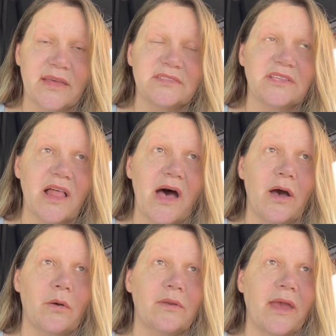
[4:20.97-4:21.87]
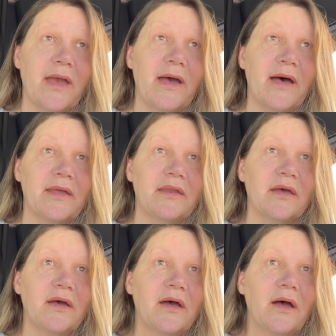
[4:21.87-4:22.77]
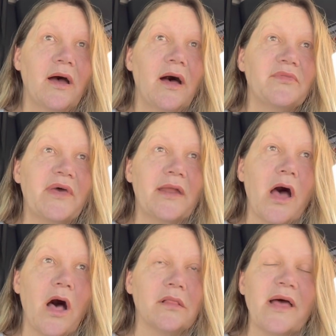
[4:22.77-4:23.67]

this load and then I'll,